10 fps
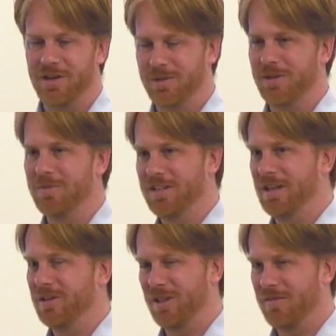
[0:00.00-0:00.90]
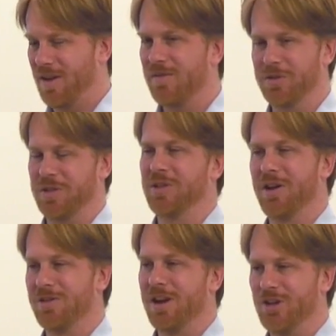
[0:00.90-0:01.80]
I know in some detail has like five or
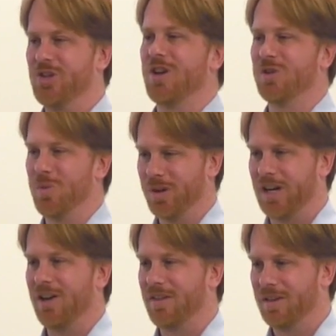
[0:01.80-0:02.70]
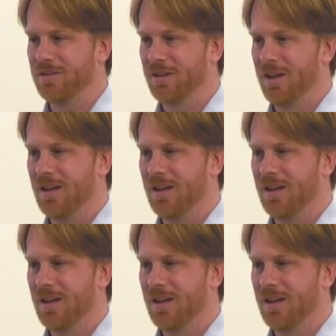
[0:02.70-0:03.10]
600 engineers working on this.